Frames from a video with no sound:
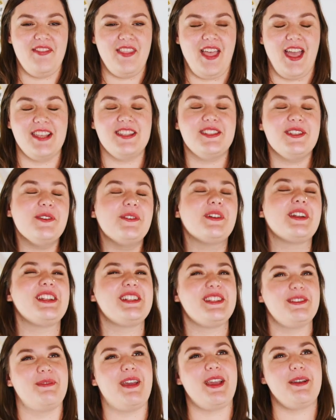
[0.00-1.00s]
I still wanted
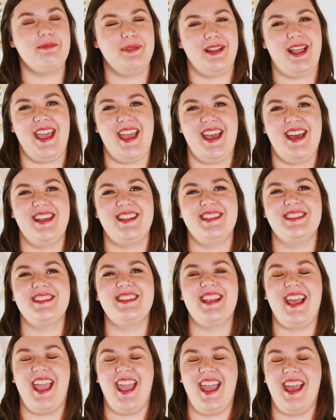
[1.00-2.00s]
to make plans
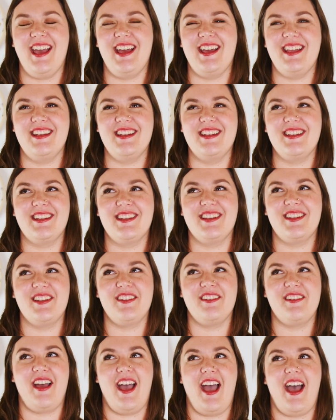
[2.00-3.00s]
and
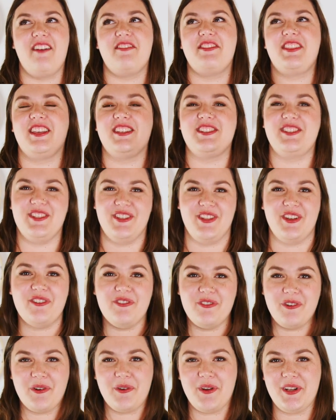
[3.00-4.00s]
have things to look
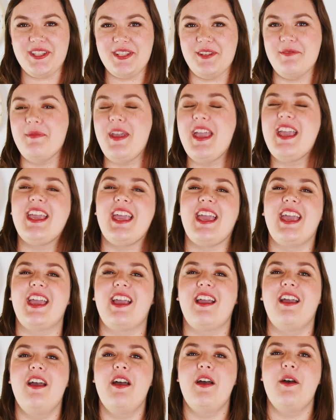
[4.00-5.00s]
forward to
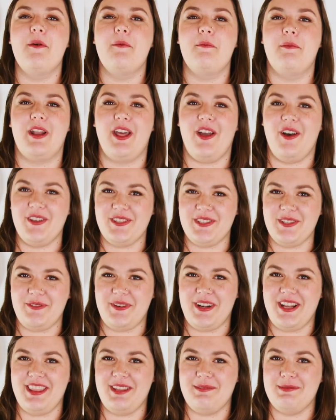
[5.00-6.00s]
making, but I also
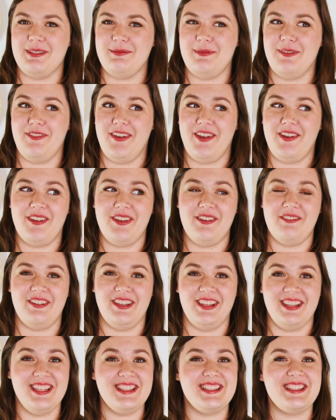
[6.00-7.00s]
wanted them to be very
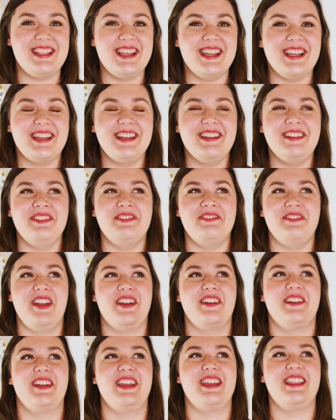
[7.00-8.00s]
realistic,
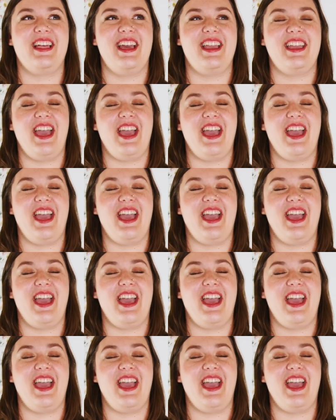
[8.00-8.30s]
very like